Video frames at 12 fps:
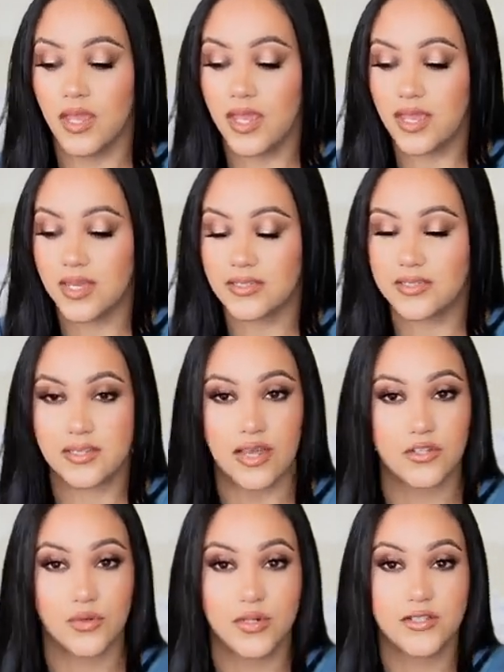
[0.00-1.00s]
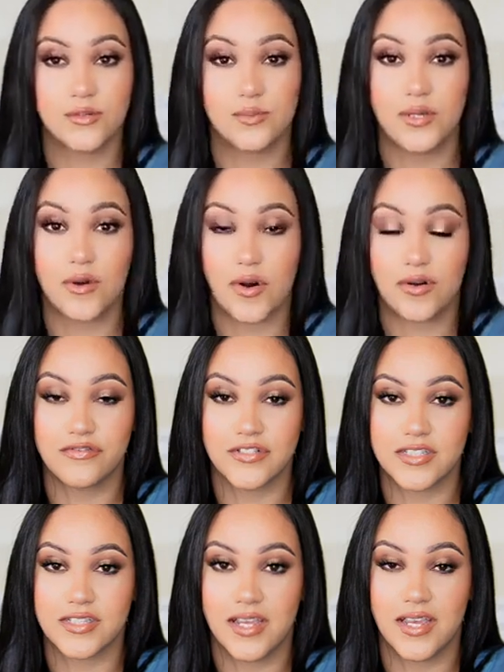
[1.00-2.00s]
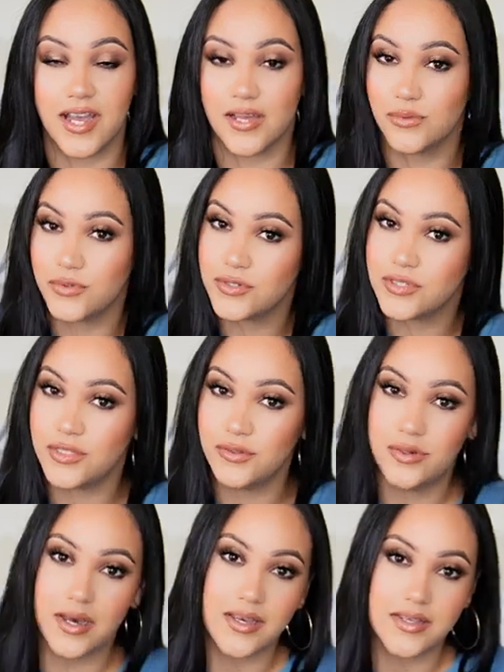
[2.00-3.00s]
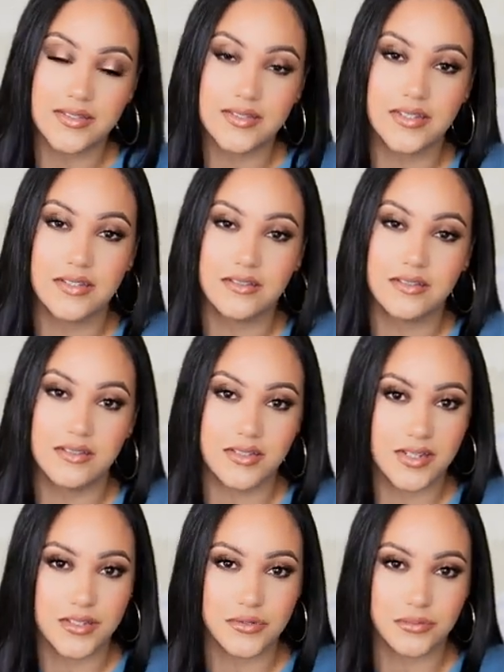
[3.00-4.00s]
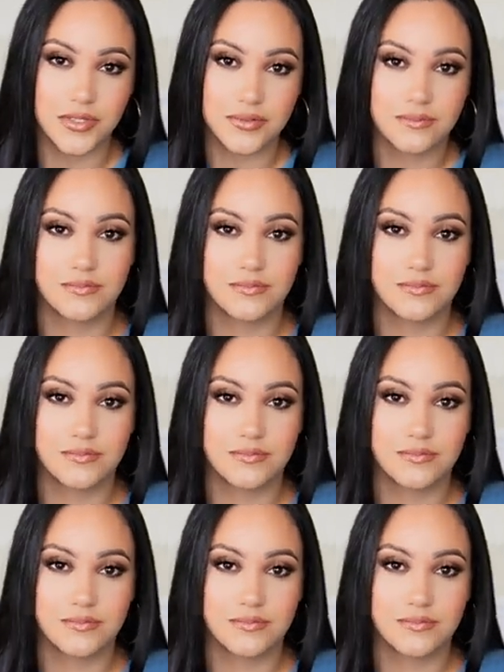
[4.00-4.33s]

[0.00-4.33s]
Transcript: And that's going to be all for today. I will see you guys in the next one.